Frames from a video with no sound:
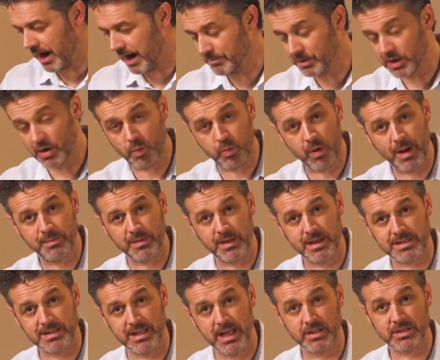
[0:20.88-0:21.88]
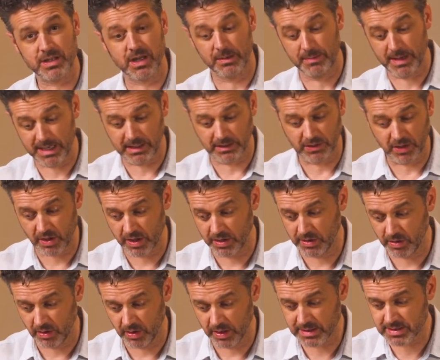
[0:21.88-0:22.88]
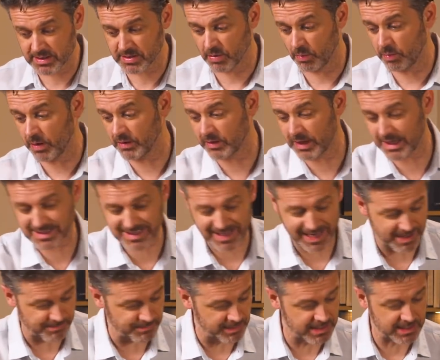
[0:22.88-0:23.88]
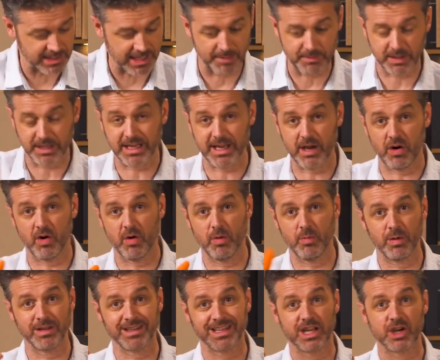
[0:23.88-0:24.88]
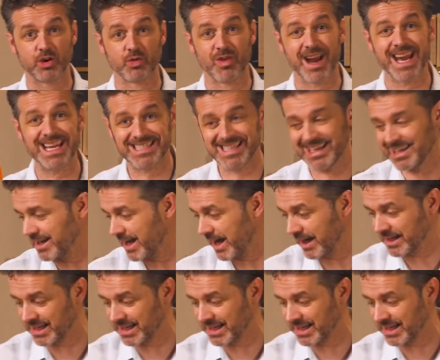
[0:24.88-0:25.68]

I'm gonna whip this now, it's gonna make a lot of noise. So while that's happening, I'm gonna get on with grating a